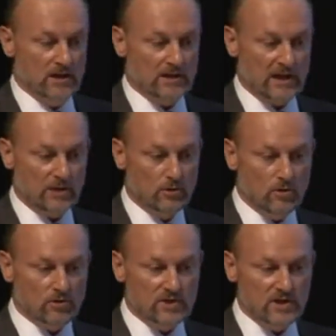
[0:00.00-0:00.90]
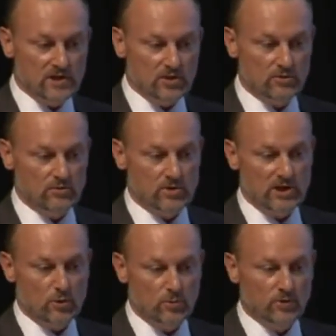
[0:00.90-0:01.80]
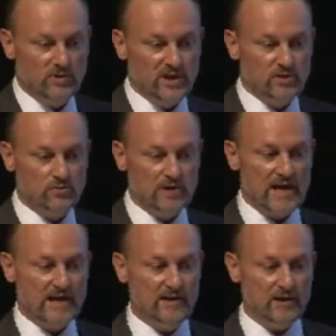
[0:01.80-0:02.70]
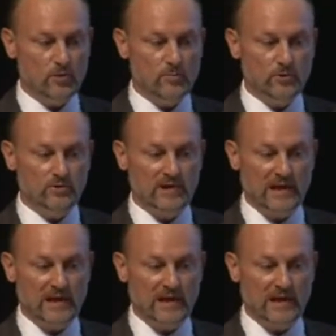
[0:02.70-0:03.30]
Technology issues and computing issues like grid computing,